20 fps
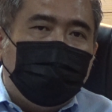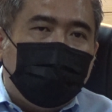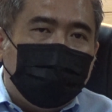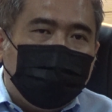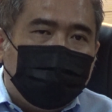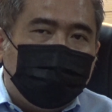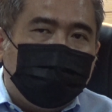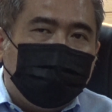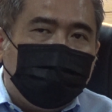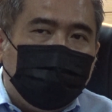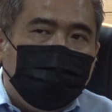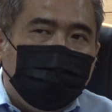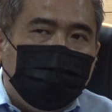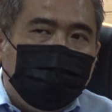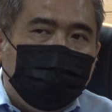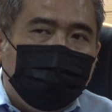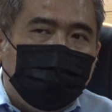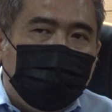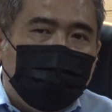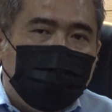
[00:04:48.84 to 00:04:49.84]
want
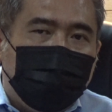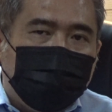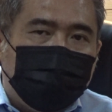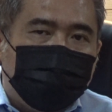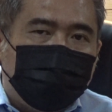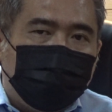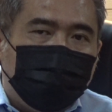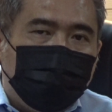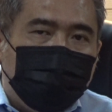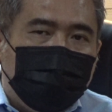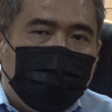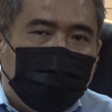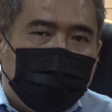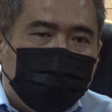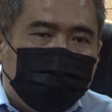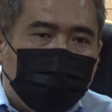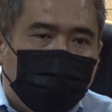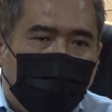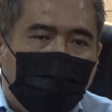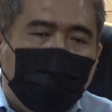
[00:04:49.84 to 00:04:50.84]
to
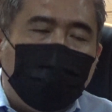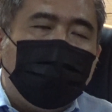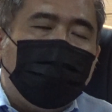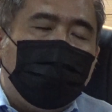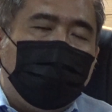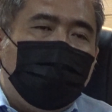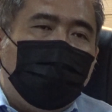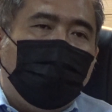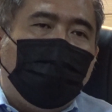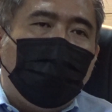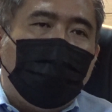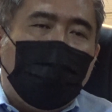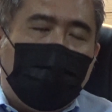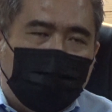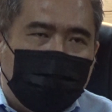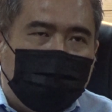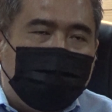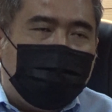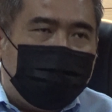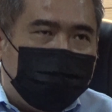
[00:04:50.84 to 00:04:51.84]
warn all
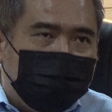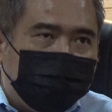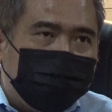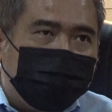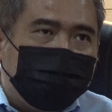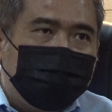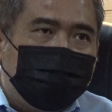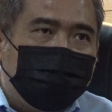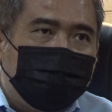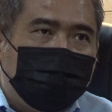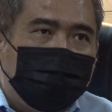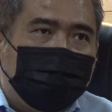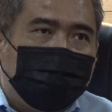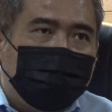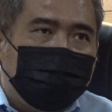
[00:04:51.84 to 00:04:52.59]
our members